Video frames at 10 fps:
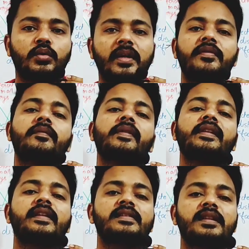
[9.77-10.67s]
Today we
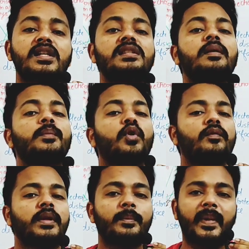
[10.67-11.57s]
will discuss some
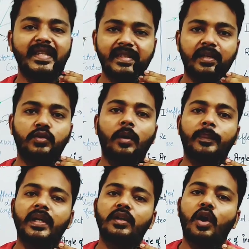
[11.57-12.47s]
of the basic
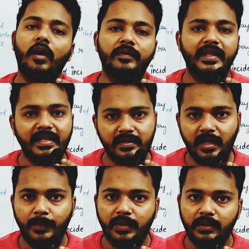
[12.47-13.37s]
topic of this
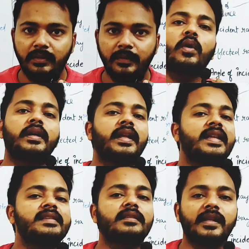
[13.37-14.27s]
chapter. What
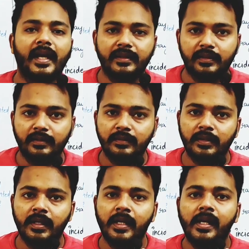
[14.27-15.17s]
is light?
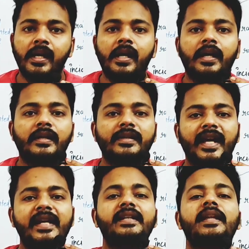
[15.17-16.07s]

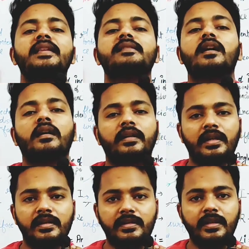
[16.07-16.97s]
Light is the
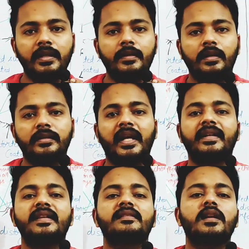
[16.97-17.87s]
energy
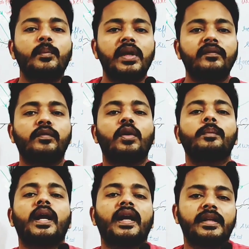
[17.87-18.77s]
that is coming
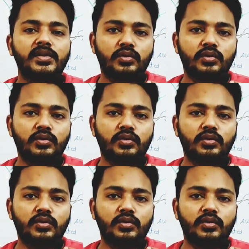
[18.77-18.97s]
from any